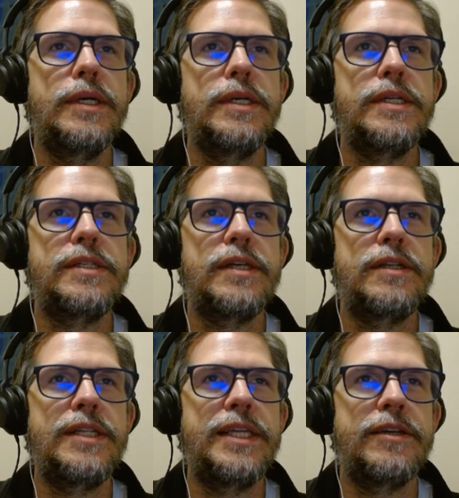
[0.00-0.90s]

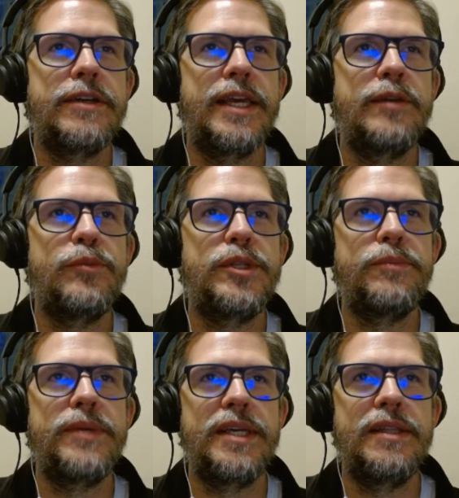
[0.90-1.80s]
Suddenly there came to
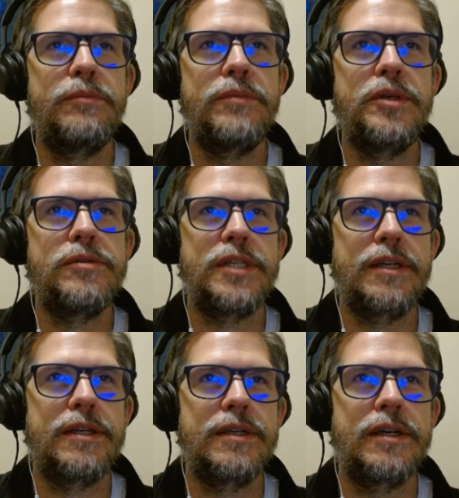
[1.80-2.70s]
me the music
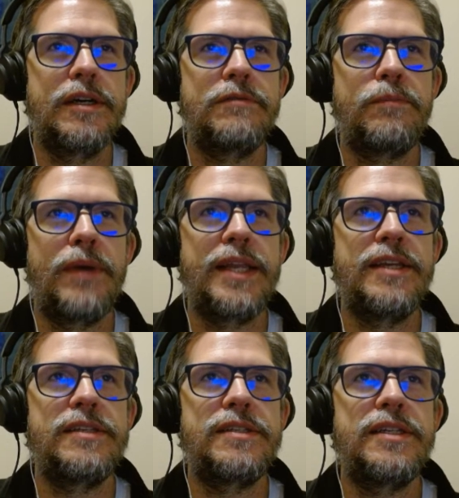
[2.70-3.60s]
of a mighty
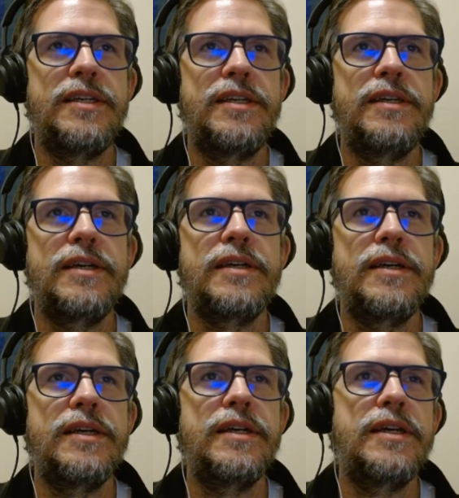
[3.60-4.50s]
sea,
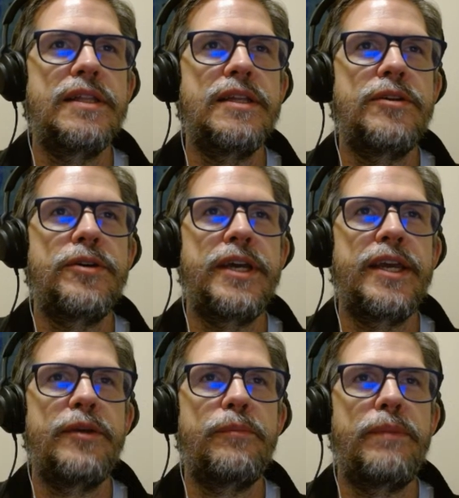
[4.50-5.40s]
that on
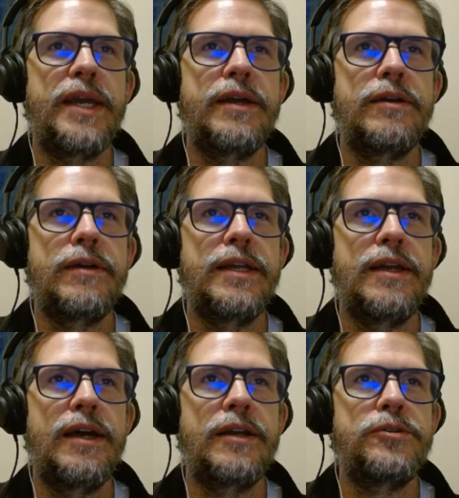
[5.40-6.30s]
a bare and
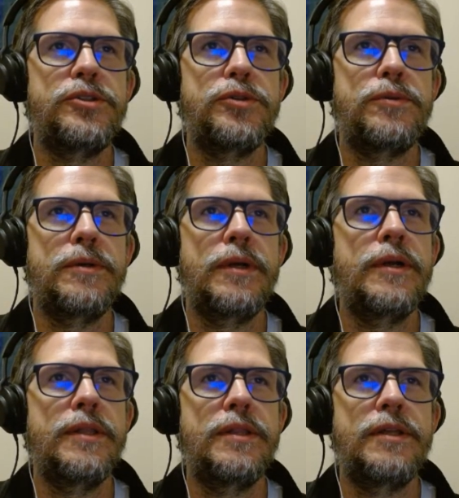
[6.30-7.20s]
iron shore
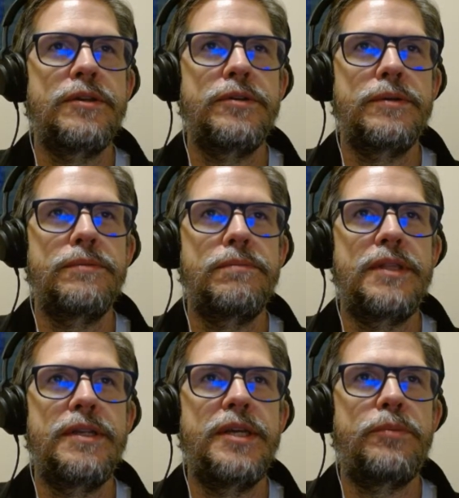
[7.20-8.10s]
thunder with a
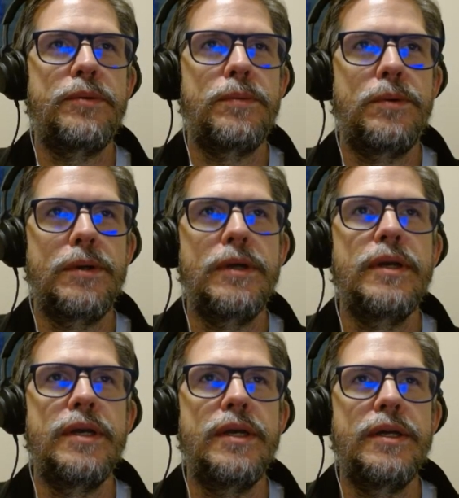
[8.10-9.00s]
deeper roar
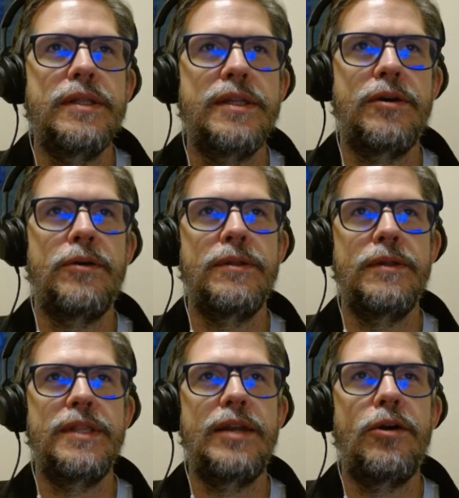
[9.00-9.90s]
than
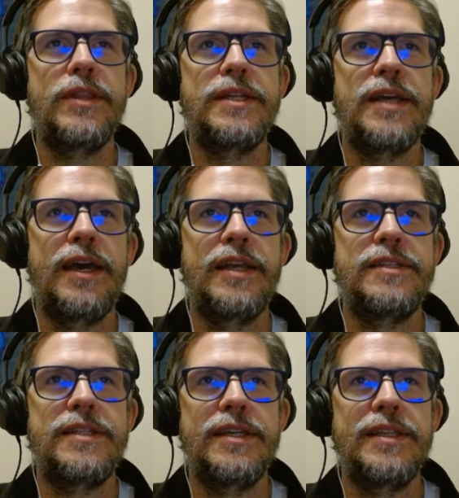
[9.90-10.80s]
all the tides
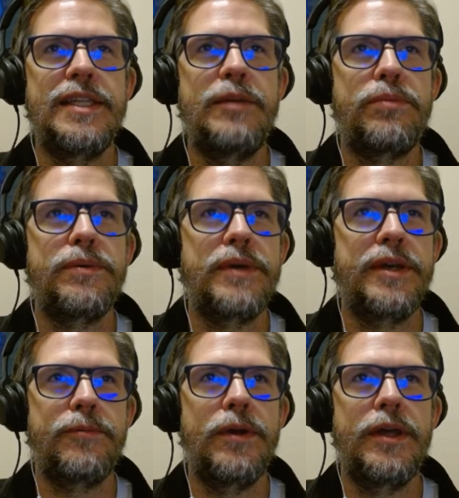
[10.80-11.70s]
that leap and
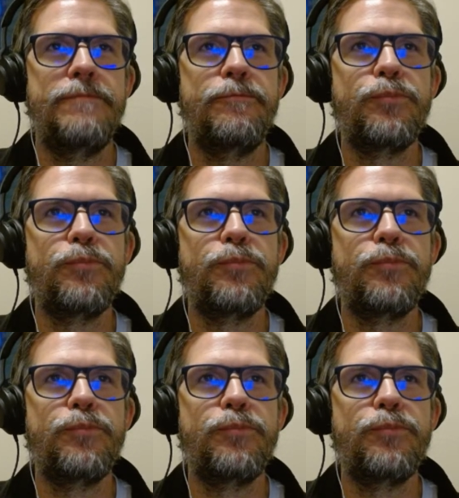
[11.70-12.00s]
run,